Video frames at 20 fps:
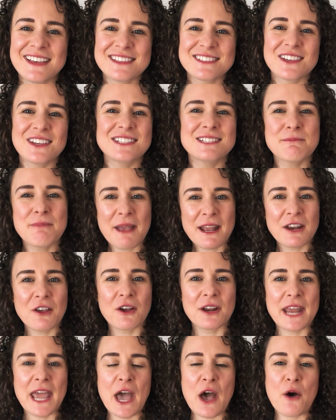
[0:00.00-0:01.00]
So depending
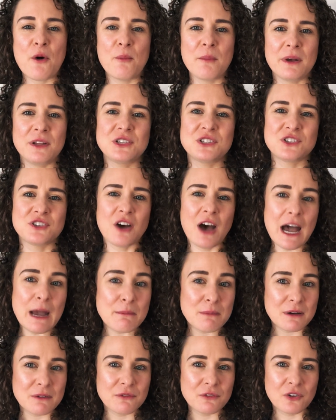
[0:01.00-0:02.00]
on how much
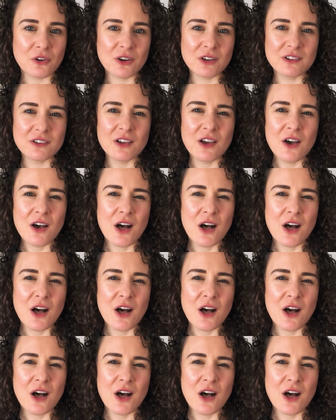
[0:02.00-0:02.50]
time I've got,